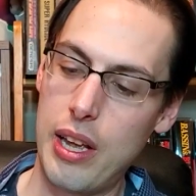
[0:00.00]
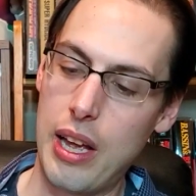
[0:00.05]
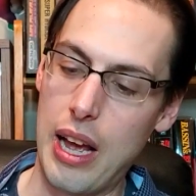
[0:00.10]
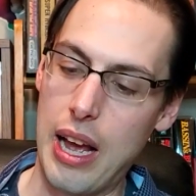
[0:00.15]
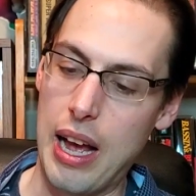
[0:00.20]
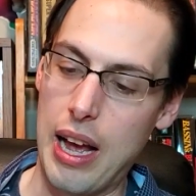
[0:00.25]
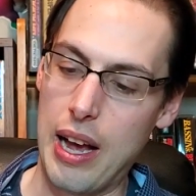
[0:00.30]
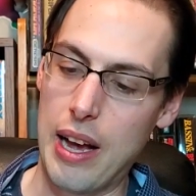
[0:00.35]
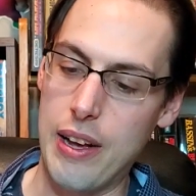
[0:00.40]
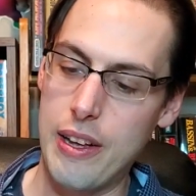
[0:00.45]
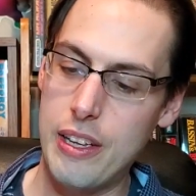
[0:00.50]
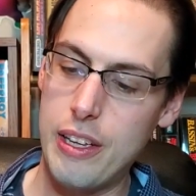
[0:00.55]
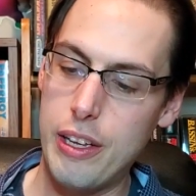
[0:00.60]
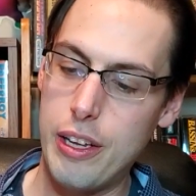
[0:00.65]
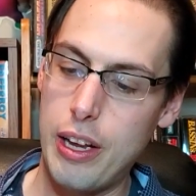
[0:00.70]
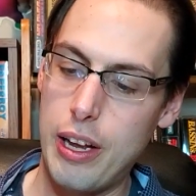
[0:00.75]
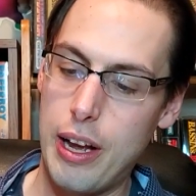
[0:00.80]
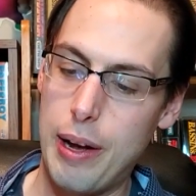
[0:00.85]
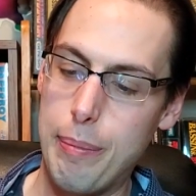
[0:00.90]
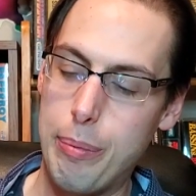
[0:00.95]
uh,
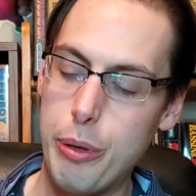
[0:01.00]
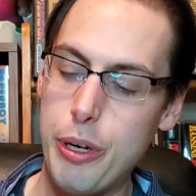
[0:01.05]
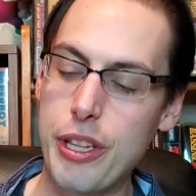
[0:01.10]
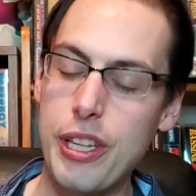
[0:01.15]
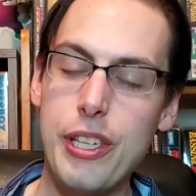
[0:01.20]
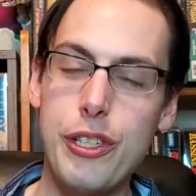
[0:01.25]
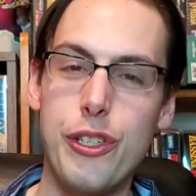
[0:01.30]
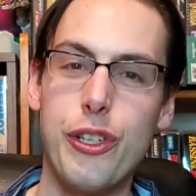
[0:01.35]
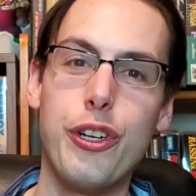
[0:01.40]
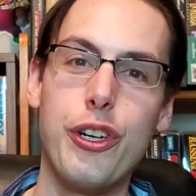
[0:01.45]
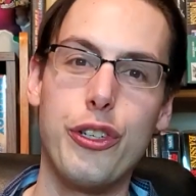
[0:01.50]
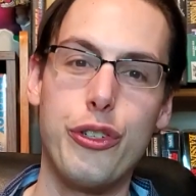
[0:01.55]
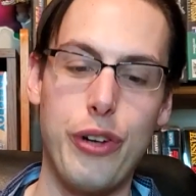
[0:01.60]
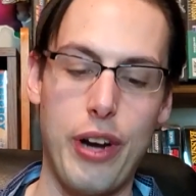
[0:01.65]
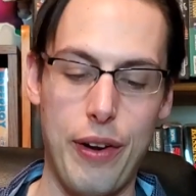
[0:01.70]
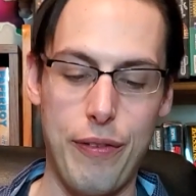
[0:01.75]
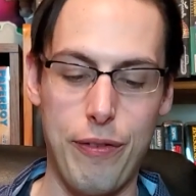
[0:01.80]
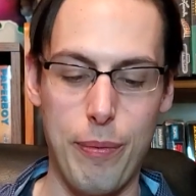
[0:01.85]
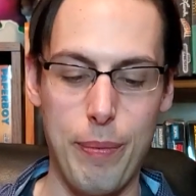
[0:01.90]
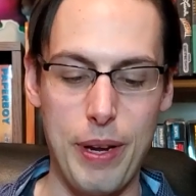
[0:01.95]
uh, this is a good
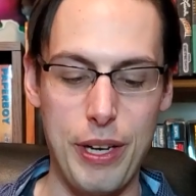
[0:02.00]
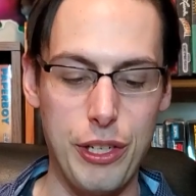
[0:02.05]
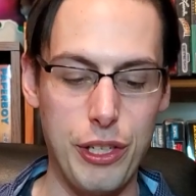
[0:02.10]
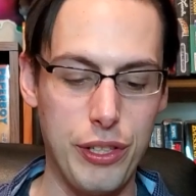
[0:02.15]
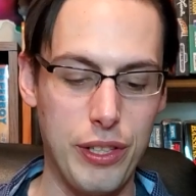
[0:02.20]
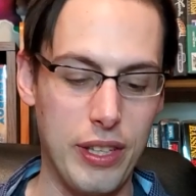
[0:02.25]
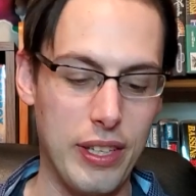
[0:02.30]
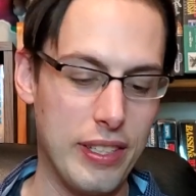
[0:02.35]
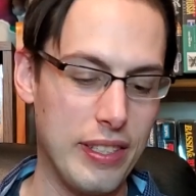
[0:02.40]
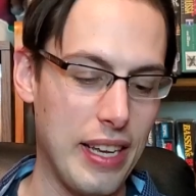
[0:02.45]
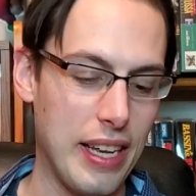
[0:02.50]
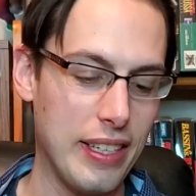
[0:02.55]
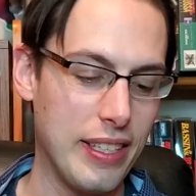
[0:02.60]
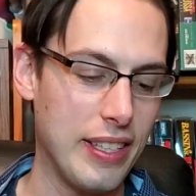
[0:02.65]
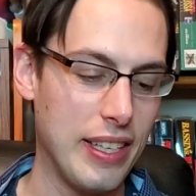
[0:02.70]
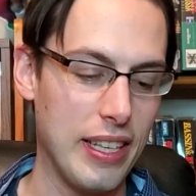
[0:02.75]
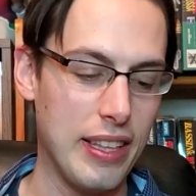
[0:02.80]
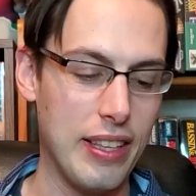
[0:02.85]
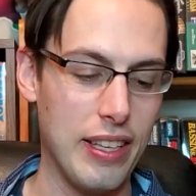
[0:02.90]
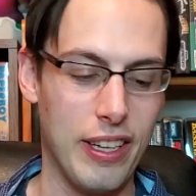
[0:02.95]
trade for me, just in the sense
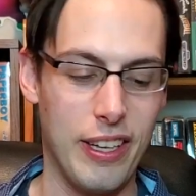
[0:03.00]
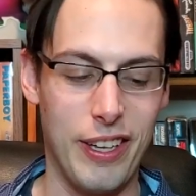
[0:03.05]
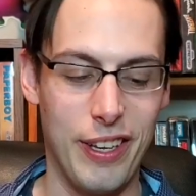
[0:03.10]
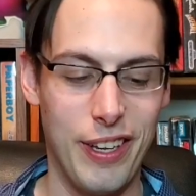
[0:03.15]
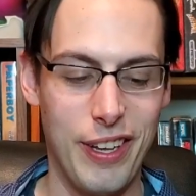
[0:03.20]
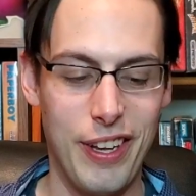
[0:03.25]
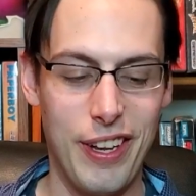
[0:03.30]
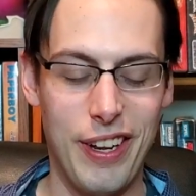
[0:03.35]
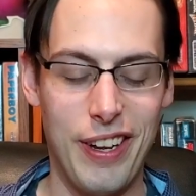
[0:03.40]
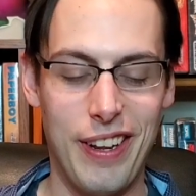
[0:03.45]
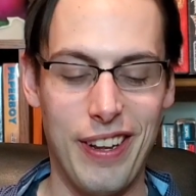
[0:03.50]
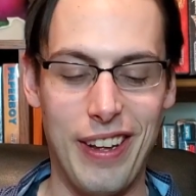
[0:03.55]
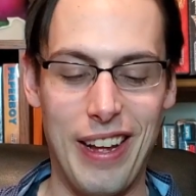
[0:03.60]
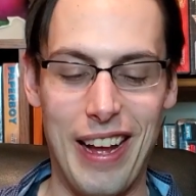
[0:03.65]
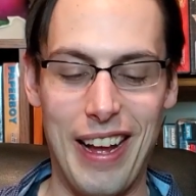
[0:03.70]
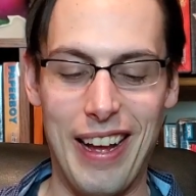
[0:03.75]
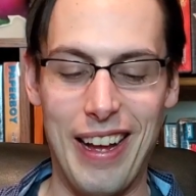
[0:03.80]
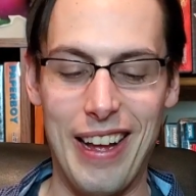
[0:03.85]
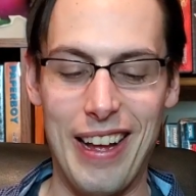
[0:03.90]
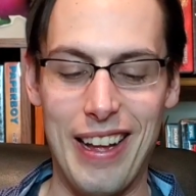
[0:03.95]
that the
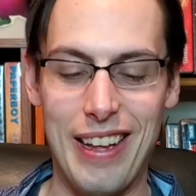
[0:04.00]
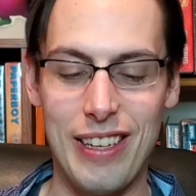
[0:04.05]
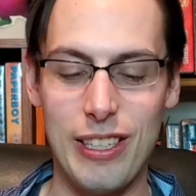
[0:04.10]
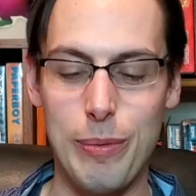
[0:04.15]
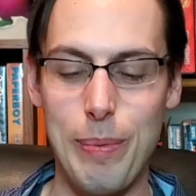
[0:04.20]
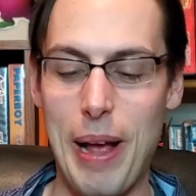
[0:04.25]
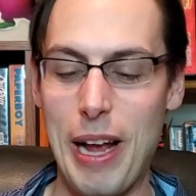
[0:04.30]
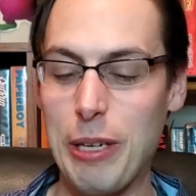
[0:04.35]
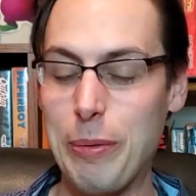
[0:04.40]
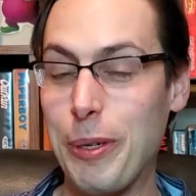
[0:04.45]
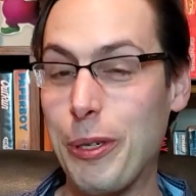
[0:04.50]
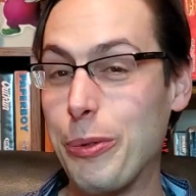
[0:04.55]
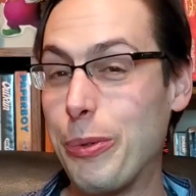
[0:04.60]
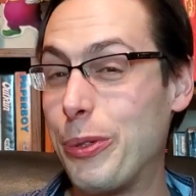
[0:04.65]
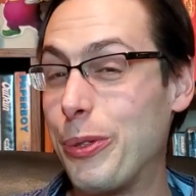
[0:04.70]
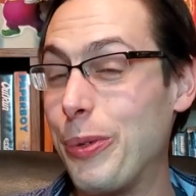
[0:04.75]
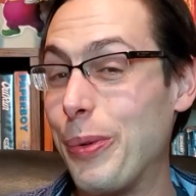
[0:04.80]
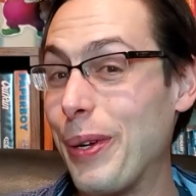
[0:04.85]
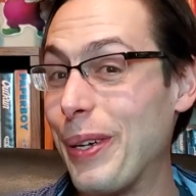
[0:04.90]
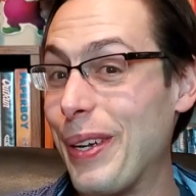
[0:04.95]
uh, Smash Brothers
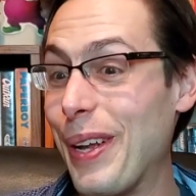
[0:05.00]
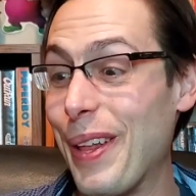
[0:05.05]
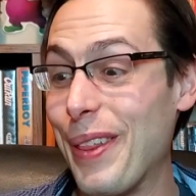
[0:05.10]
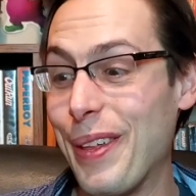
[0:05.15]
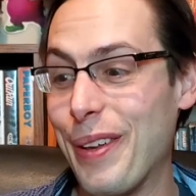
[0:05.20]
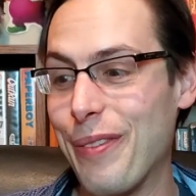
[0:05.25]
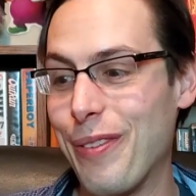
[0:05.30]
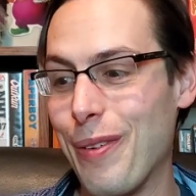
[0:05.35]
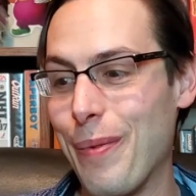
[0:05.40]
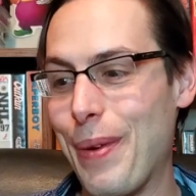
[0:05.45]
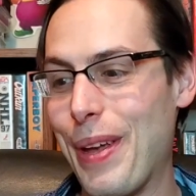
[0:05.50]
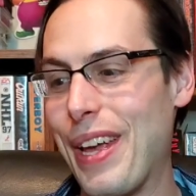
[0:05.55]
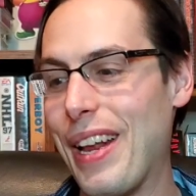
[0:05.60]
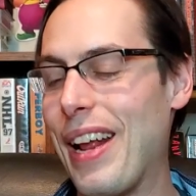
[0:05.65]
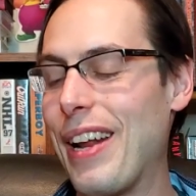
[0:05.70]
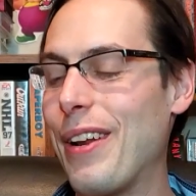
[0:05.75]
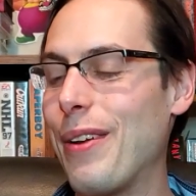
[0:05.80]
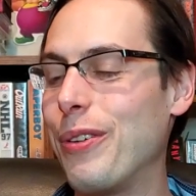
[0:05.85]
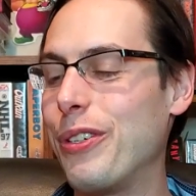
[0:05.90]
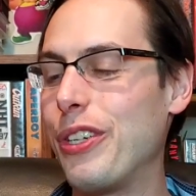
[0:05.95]
was doing nothing for me, and
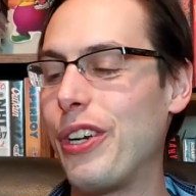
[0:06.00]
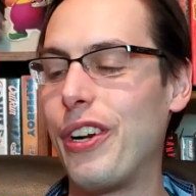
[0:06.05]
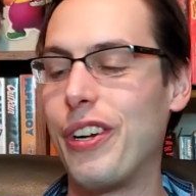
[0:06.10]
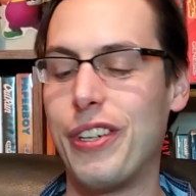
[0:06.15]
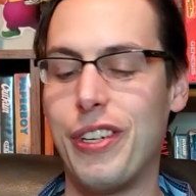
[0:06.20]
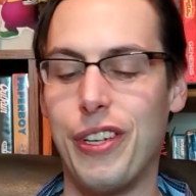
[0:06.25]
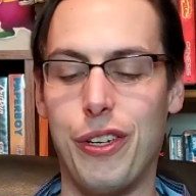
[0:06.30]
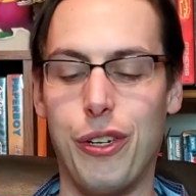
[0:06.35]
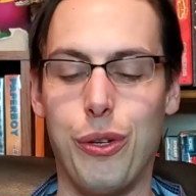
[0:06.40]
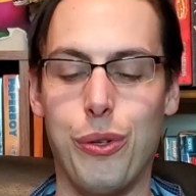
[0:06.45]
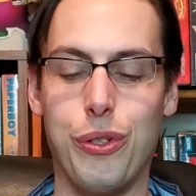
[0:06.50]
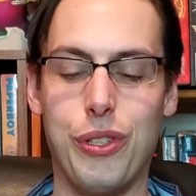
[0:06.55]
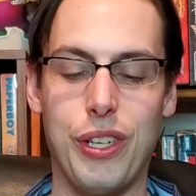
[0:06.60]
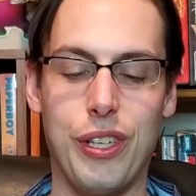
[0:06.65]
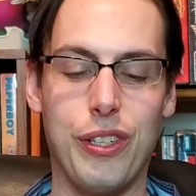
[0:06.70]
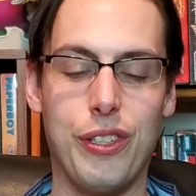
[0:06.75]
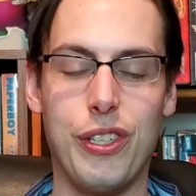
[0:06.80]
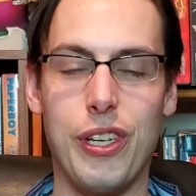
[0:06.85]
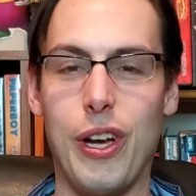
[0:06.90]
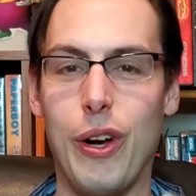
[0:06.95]
I know Jared could use
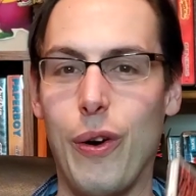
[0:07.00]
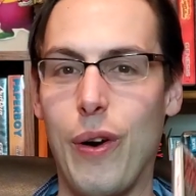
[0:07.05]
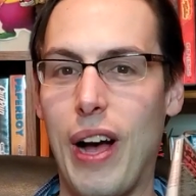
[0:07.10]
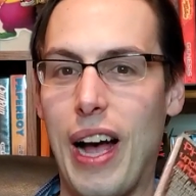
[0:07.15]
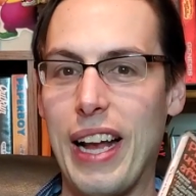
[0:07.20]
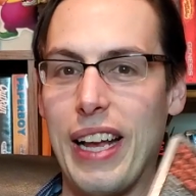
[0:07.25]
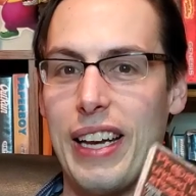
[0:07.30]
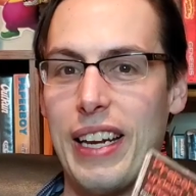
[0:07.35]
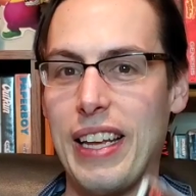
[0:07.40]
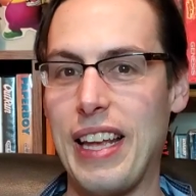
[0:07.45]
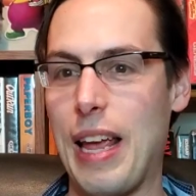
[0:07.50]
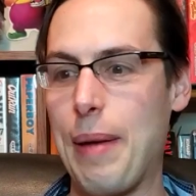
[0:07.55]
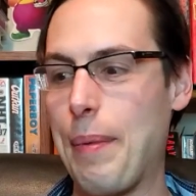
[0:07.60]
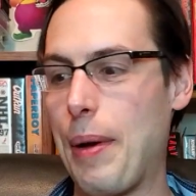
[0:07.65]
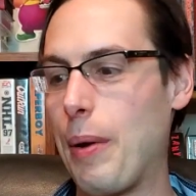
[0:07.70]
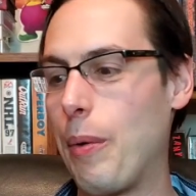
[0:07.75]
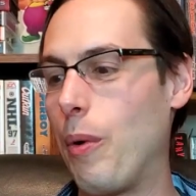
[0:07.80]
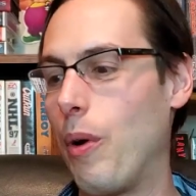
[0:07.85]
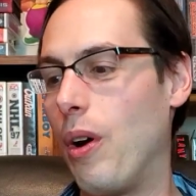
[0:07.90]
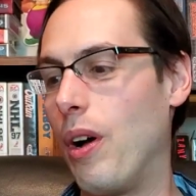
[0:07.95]
it, so I get a game
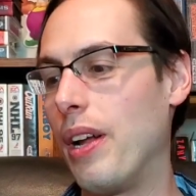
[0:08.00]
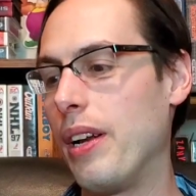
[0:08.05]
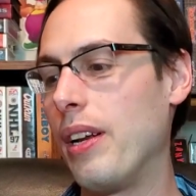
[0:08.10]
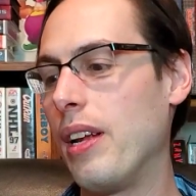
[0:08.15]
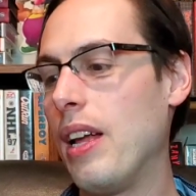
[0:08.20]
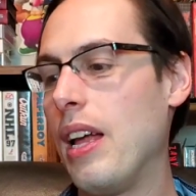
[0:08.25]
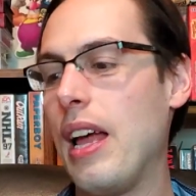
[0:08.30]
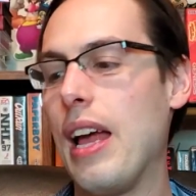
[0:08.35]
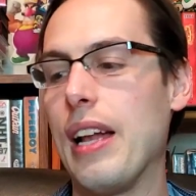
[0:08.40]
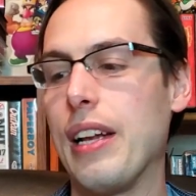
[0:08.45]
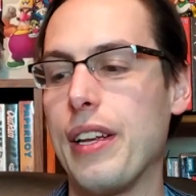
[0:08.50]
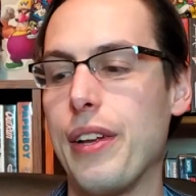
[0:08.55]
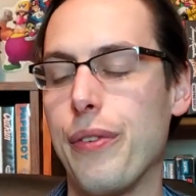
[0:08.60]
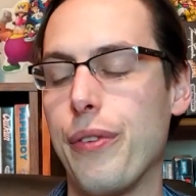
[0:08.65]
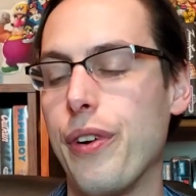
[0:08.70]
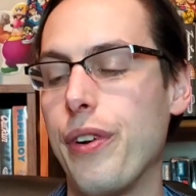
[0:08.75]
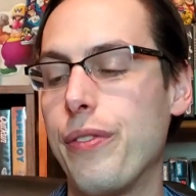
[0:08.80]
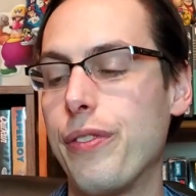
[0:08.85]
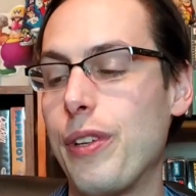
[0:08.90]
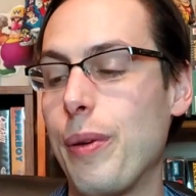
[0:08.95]
I want and get
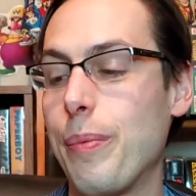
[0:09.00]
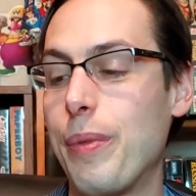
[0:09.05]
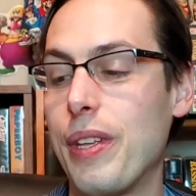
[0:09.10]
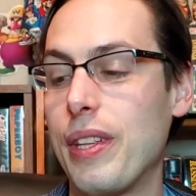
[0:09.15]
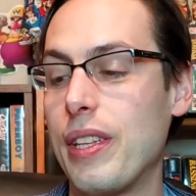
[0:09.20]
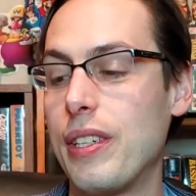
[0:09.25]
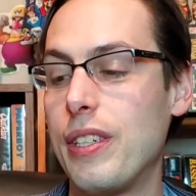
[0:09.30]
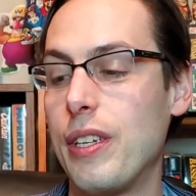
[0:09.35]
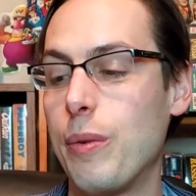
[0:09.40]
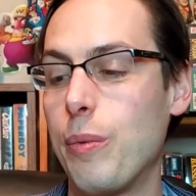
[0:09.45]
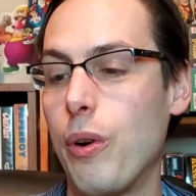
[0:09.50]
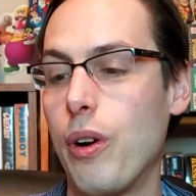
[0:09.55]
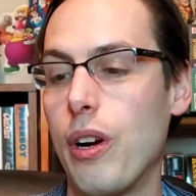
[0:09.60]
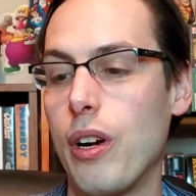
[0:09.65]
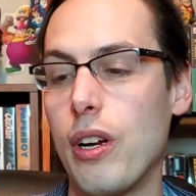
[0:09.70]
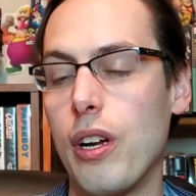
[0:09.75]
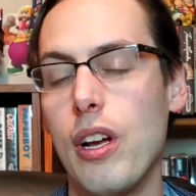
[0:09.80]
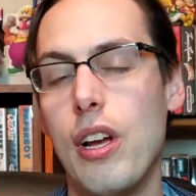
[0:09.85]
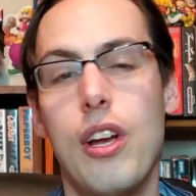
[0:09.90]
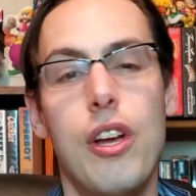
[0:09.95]
rid of something that didn't
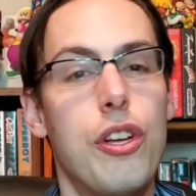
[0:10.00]
work.